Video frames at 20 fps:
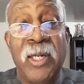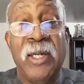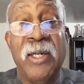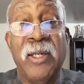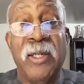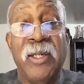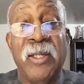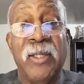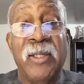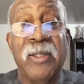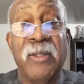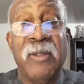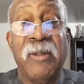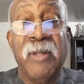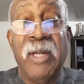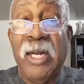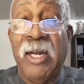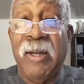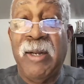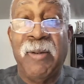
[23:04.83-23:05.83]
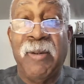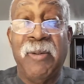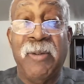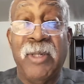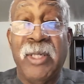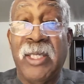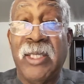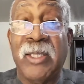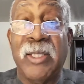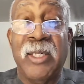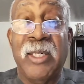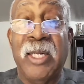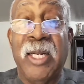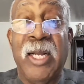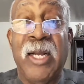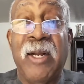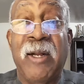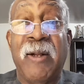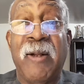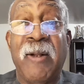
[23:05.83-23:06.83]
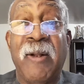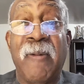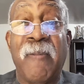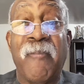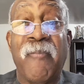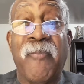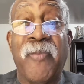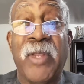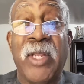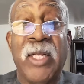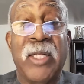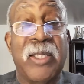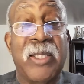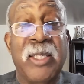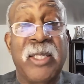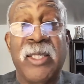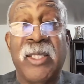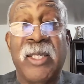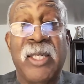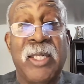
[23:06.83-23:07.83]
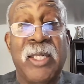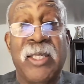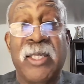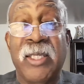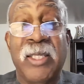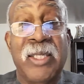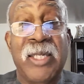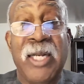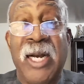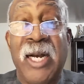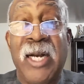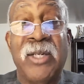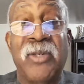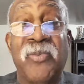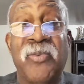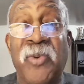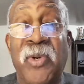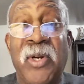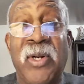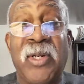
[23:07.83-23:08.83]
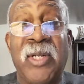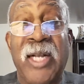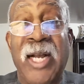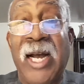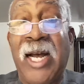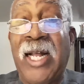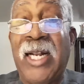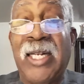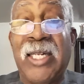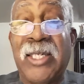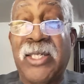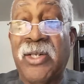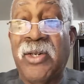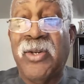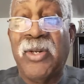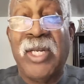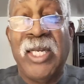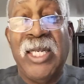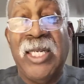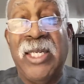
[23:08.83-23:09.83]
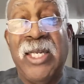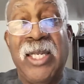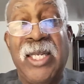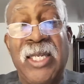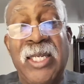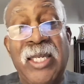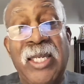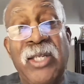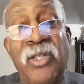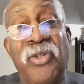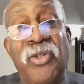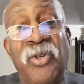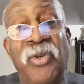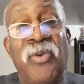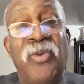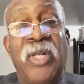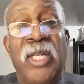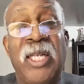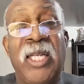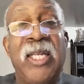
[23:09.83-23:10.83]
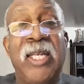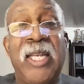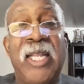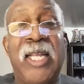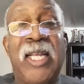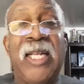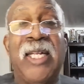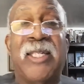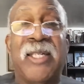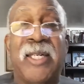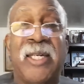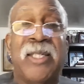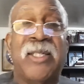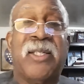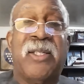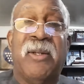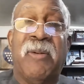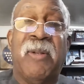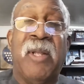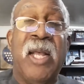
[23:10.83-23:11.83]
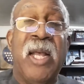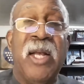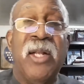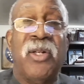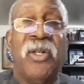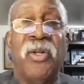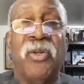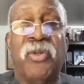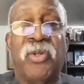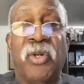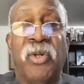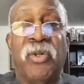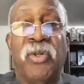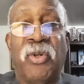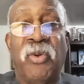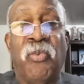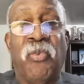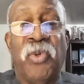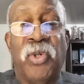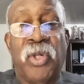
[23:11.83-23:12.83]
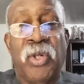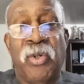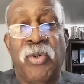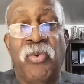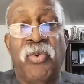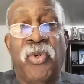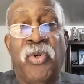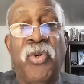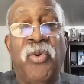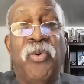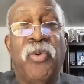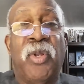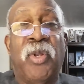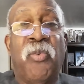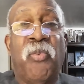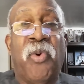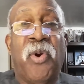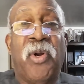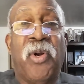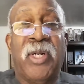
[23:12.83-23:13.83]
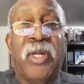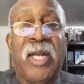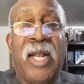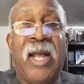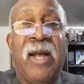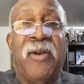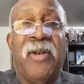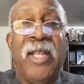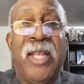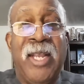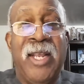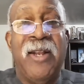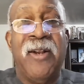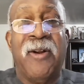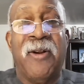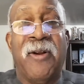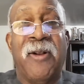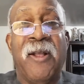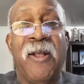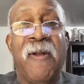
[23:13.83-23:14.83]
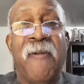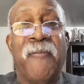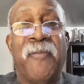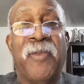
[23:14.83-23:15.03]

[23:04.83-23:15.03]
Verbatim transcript: Huh? Uh, listen now. This is this is God's word. God is looking. He, he's you. He needs us to to, to to do the work down here.